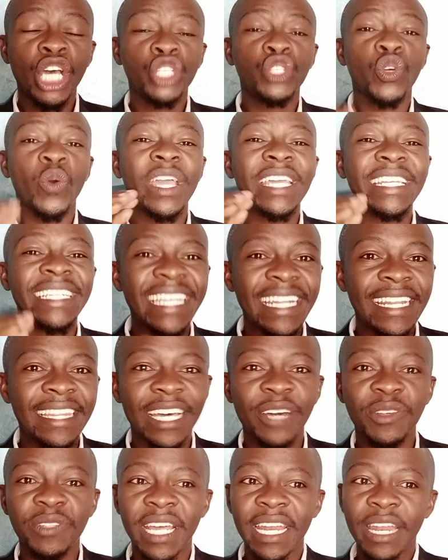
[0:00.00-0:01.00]
So
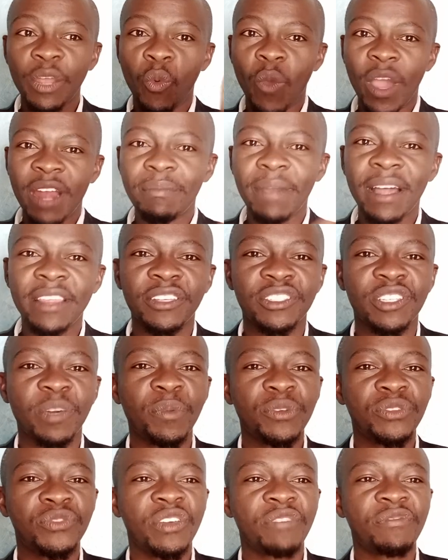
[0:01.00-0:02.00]
18,000, 1 month you're
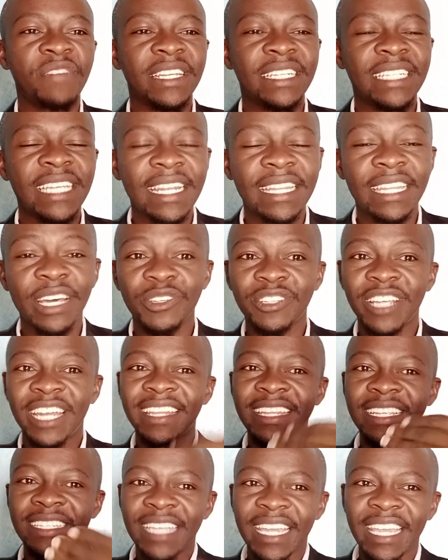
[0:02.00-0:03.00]
supposed to have
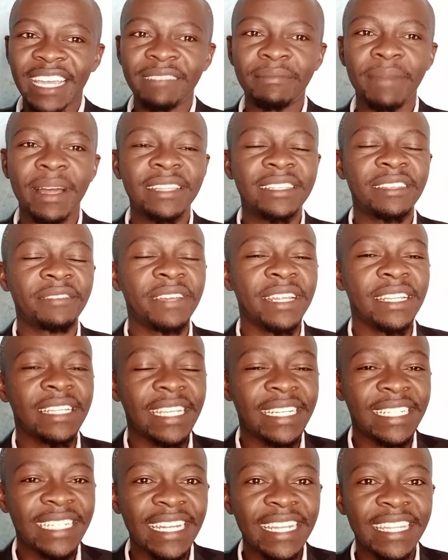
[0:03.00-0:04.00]
18,000, the second month
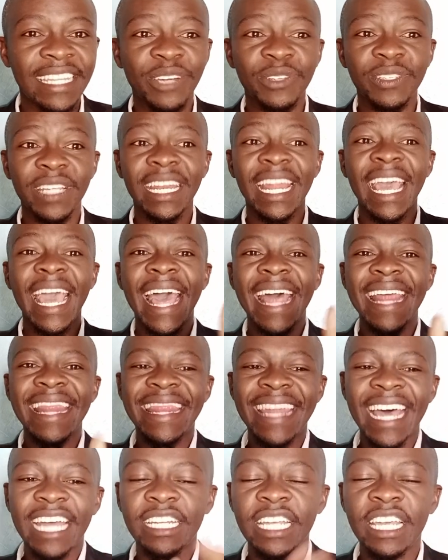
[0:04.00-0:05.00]
18,000,
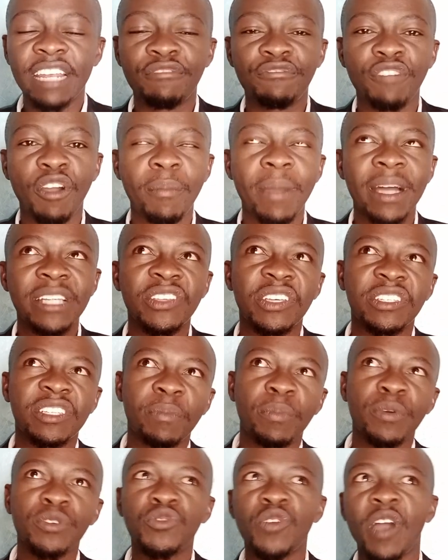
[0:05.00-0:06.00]
that in 4 months you're
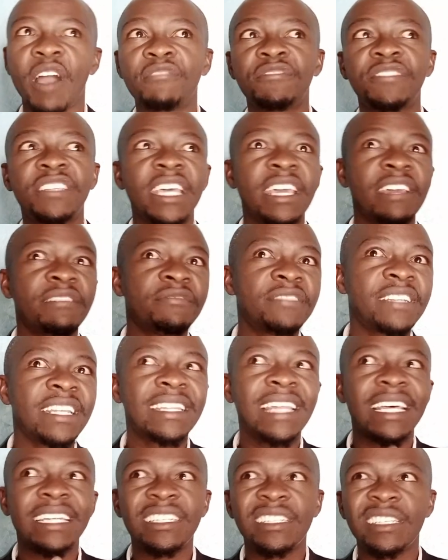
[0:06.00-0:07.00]
supposed to have saved
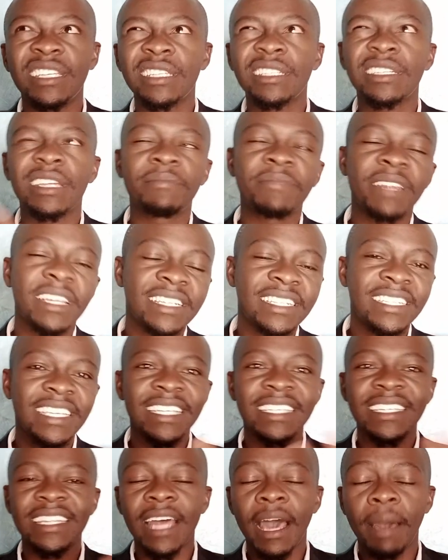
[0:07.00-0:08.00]
that six times that
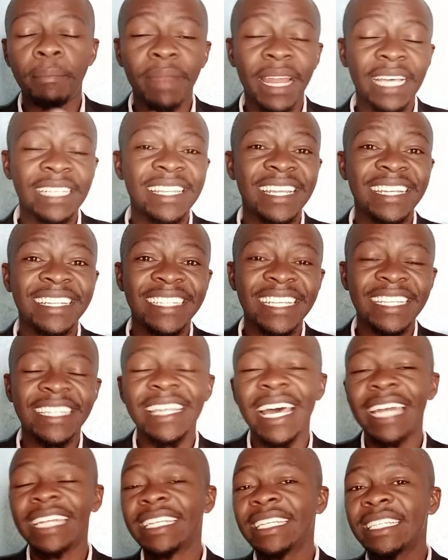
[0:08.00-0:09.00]
six plus that
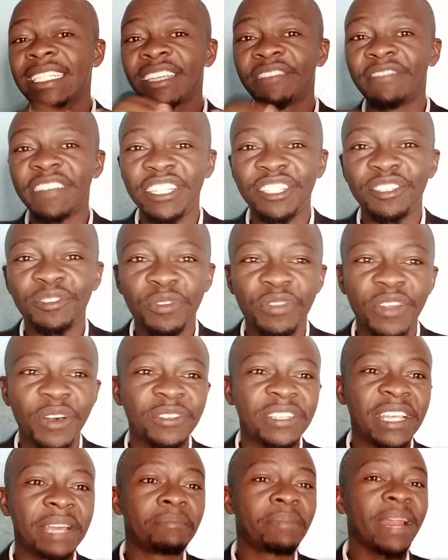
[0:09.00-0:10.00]
six, that is
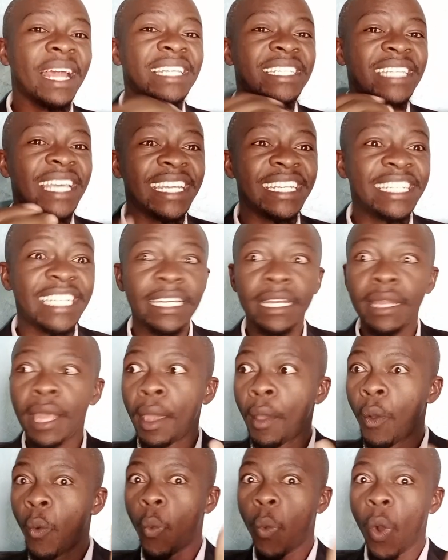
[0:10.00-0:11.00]
72,000 plus 18.
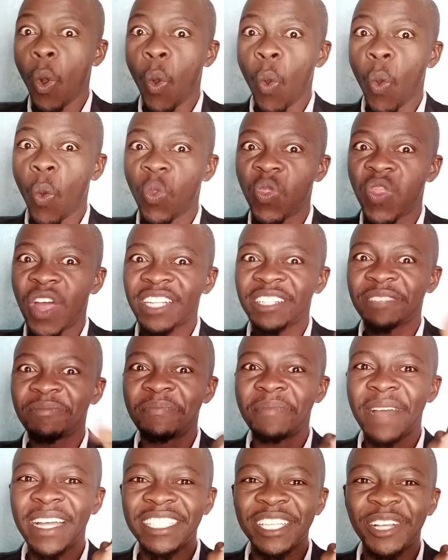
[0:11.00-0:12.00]
Whoa, that's
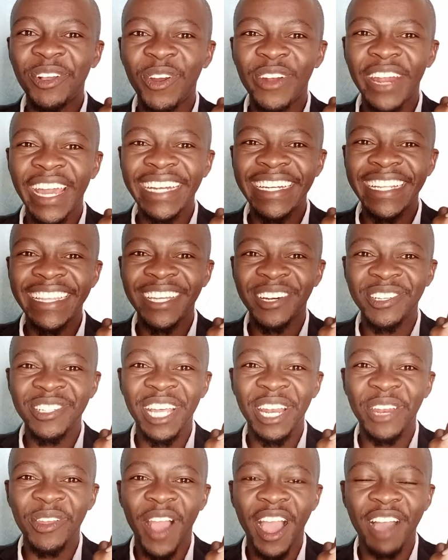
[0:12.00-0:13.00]
magical
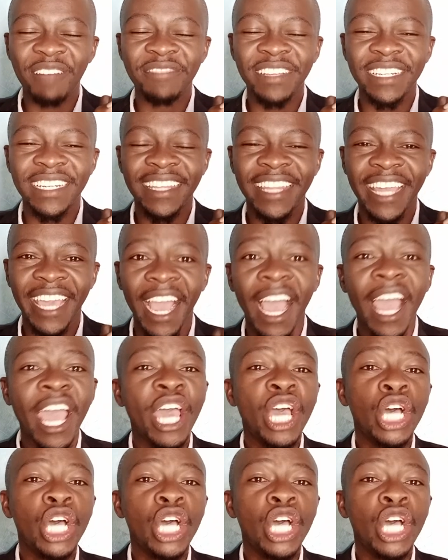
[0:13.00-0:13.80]
90,000, you have it there.